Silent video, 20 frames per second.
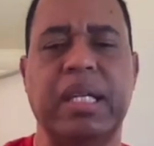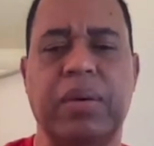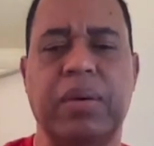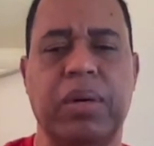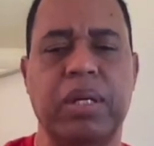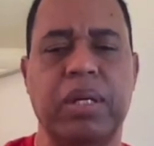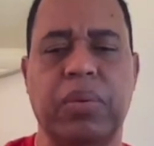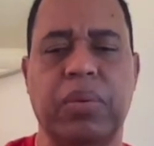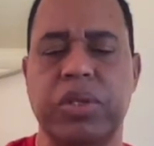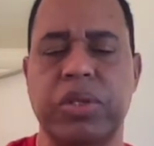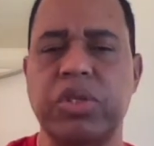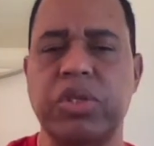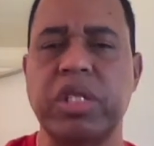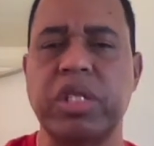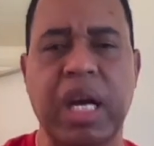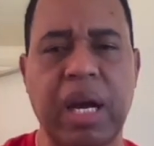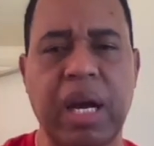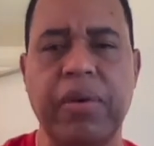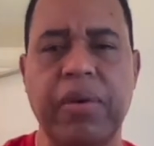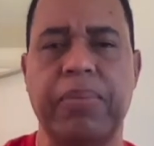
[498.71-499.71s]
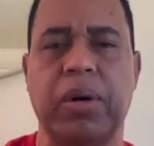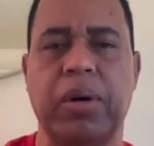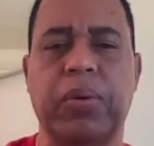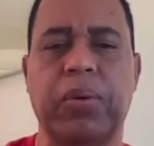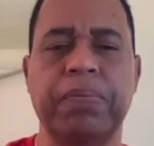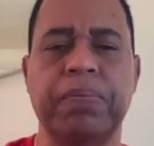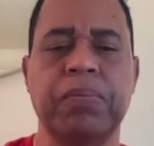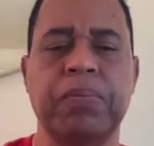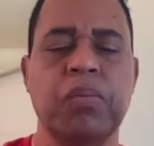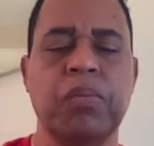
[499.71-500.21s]
It was
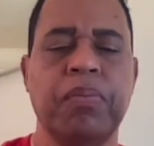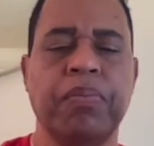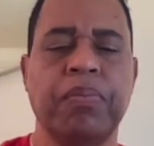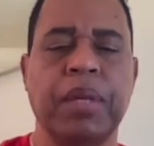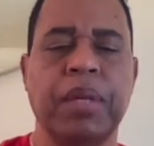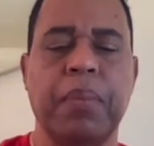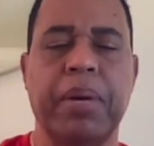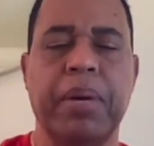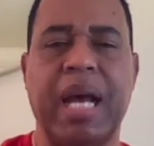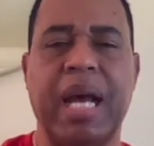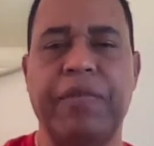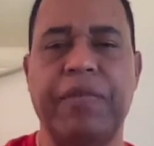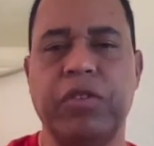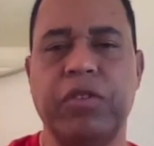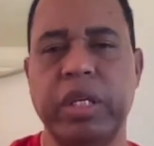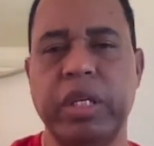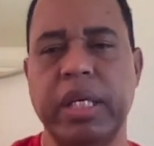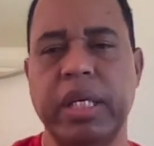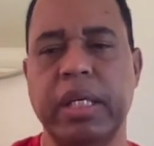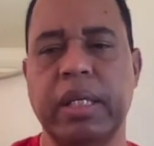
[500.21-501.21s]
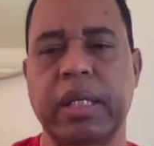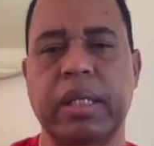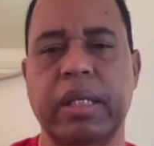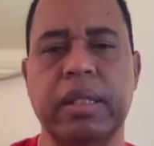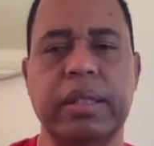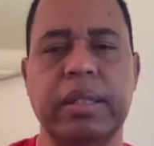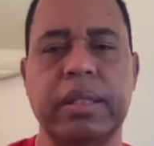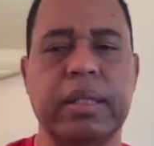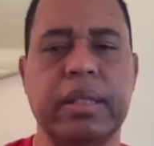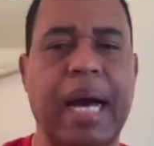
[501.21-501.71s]
terrible. But after he
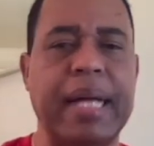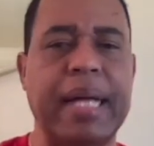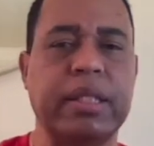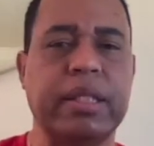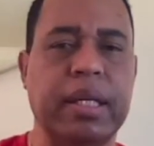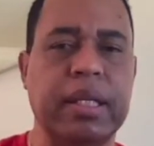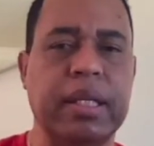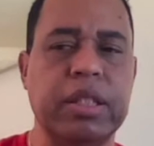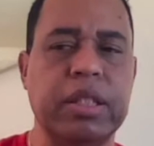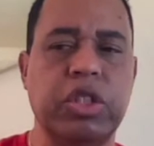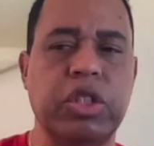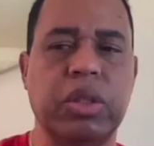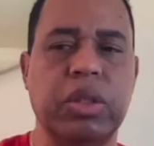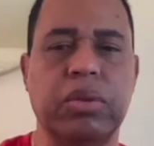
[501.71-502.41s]
got done